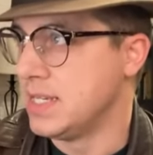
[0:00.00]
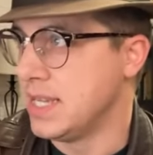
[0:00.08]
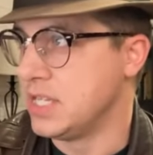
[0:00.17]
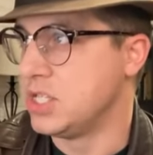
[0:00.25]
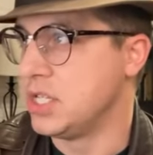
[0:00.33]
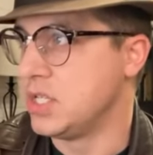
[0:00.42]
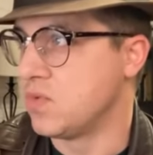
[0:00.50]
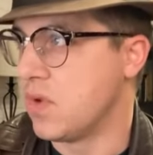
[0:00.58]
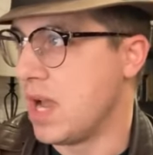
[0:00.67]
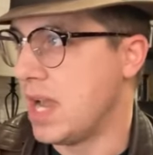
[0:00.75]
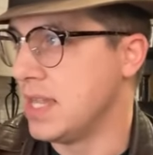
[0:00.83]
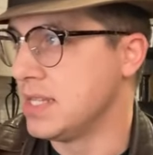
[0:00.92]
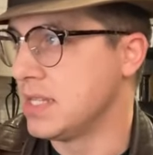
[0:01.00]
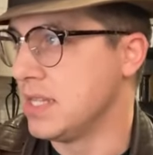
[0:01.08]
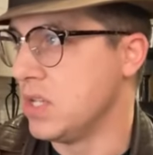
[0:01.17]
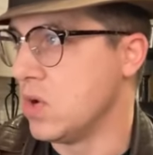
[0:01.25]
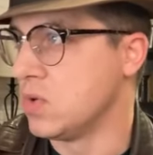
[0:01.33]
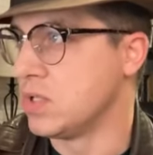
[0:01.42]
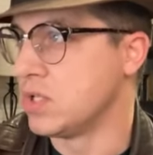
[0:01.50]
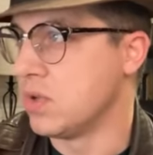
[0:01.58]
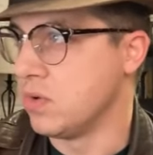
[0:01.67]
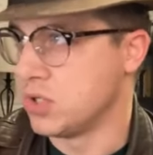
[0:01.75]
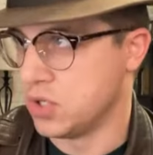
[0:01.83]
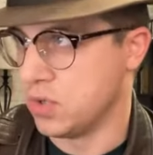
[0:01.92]
Tensions rise, and the old
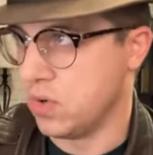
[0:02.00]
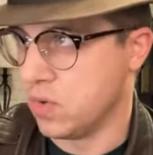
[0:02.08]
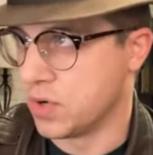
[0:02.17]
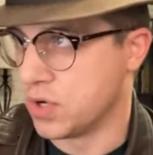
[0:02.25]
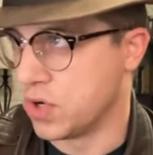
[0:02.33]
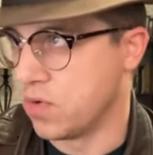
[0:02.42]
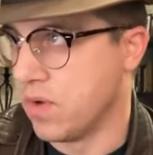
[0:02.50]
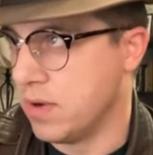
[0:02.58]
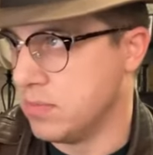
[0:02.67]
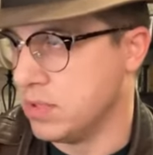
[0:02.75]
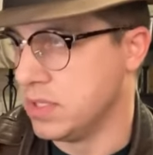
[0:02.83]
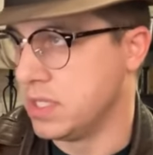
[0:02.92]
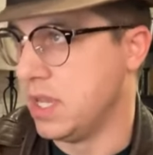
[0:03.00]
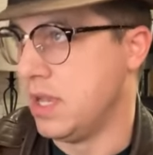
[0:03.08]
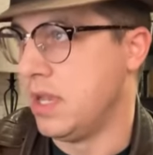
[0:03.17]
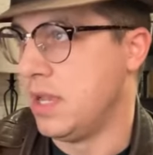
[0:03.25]
social order crumbles.